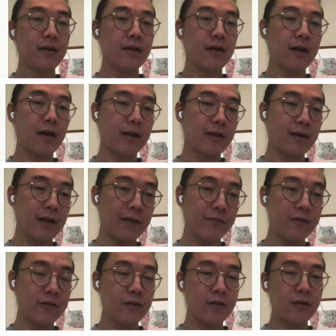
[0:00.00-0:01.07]
On the
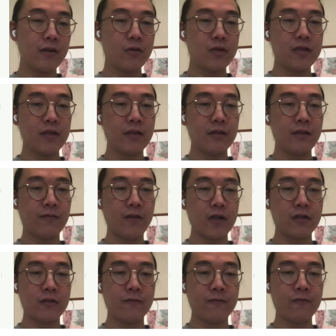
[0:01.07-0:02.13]
left, you see the
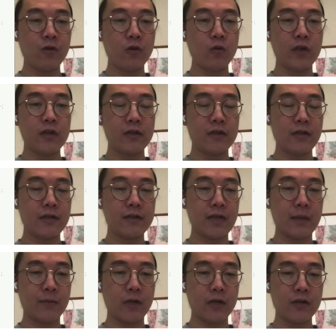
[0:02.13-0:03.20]
function foo, which is the
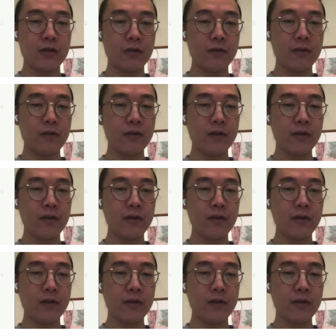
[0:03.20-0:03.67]
example I showed,